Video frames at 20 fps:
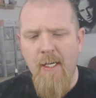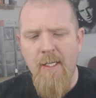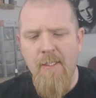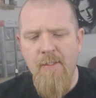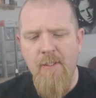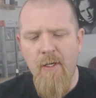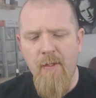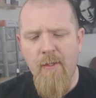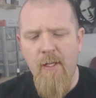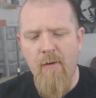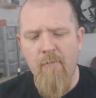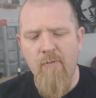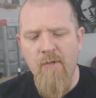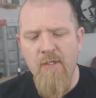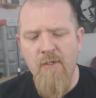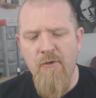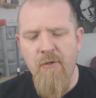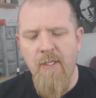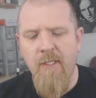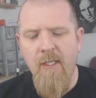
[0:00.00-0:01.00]
It's got that
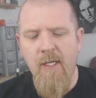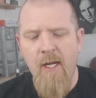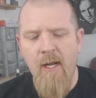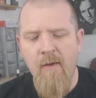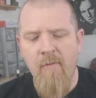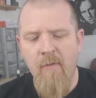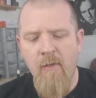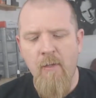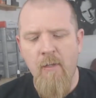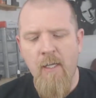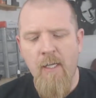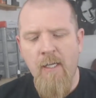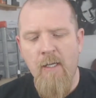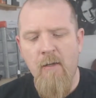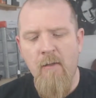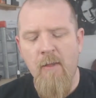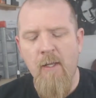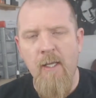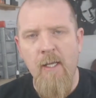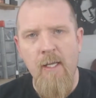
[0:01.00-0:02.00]
restricted airflow like
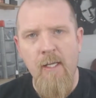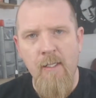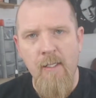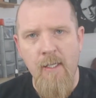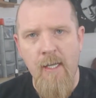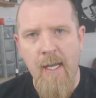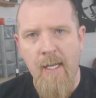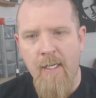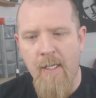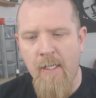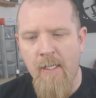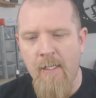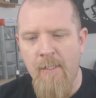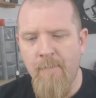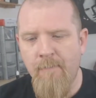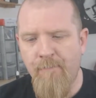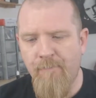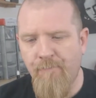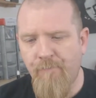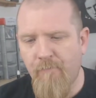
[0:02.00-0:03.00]
on the
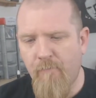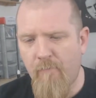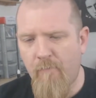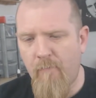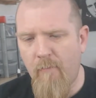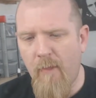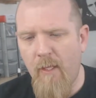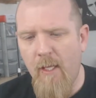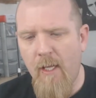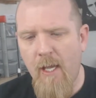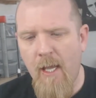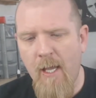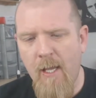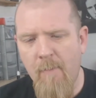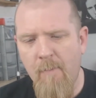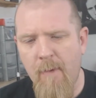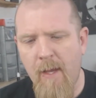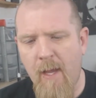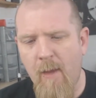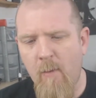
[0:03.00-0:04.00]
RDA.
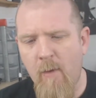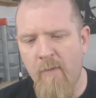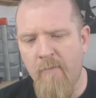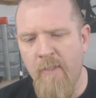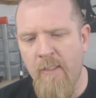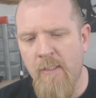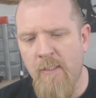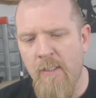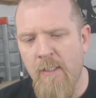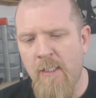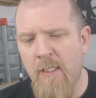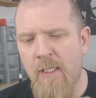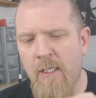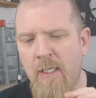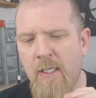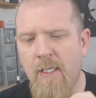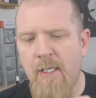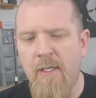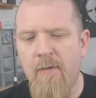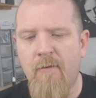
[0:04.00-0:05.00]
However,
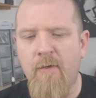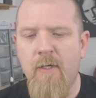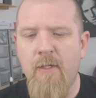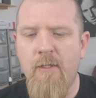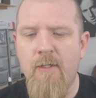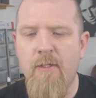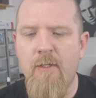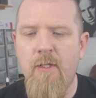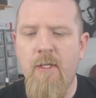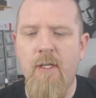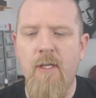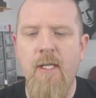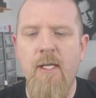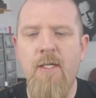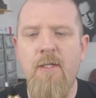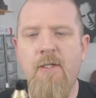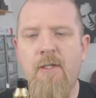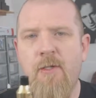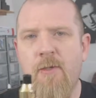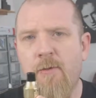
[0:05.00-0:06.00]
you've got
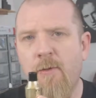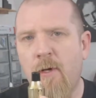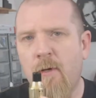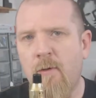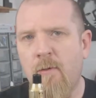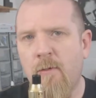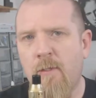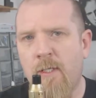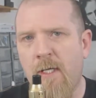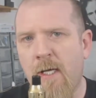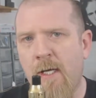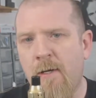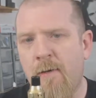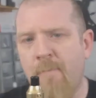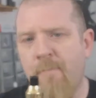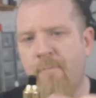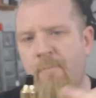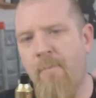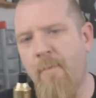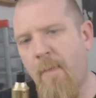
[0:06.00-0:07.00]
these two holes
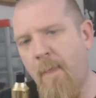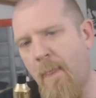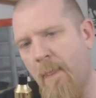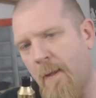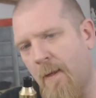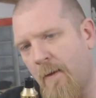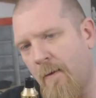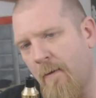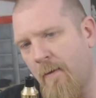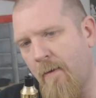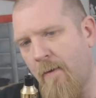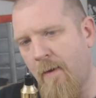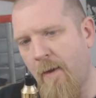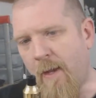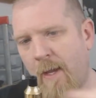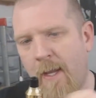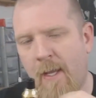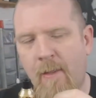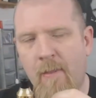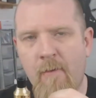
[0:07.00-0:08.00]
here
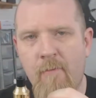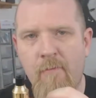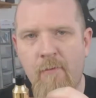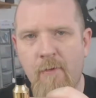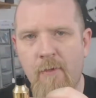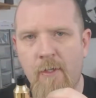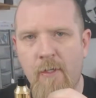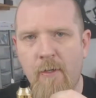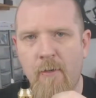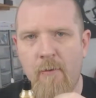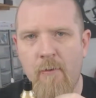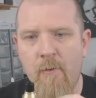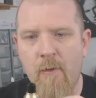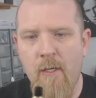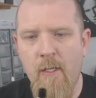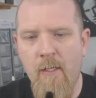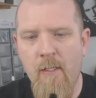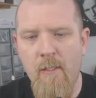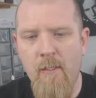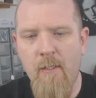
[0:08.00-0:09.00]
hitting the front of your
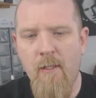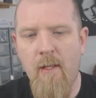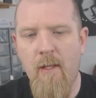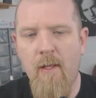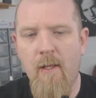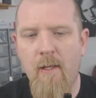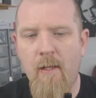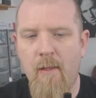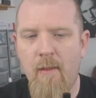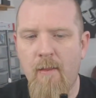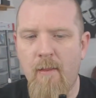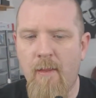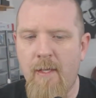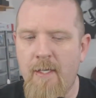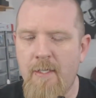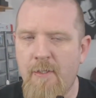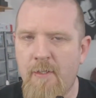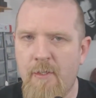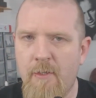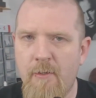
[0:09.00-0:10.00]
coil.
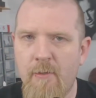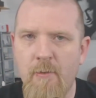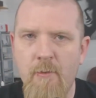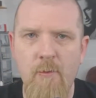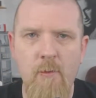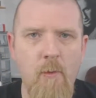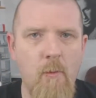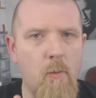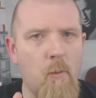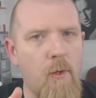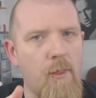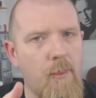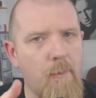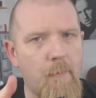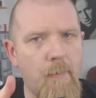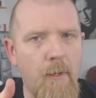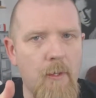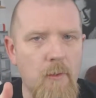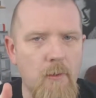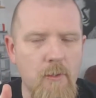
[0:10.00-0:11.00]
These two with the
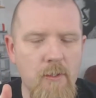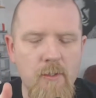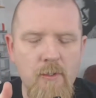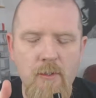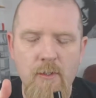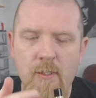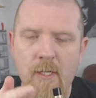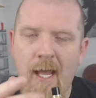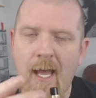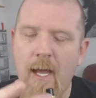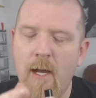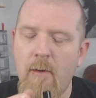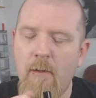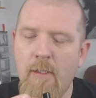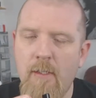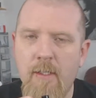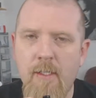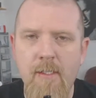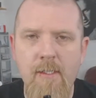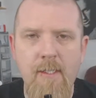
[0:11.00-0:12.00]
posts and how
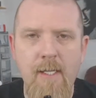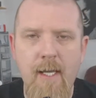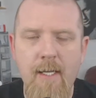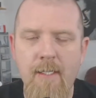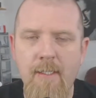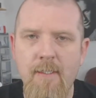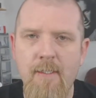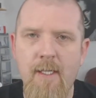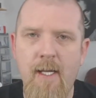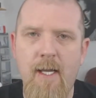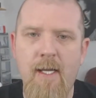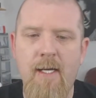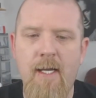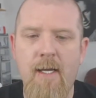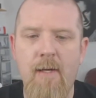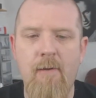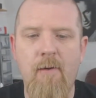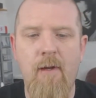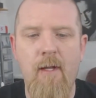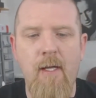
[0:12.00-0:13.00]
the deck is laid
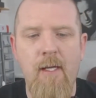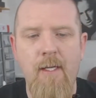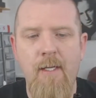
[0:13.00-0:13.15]
out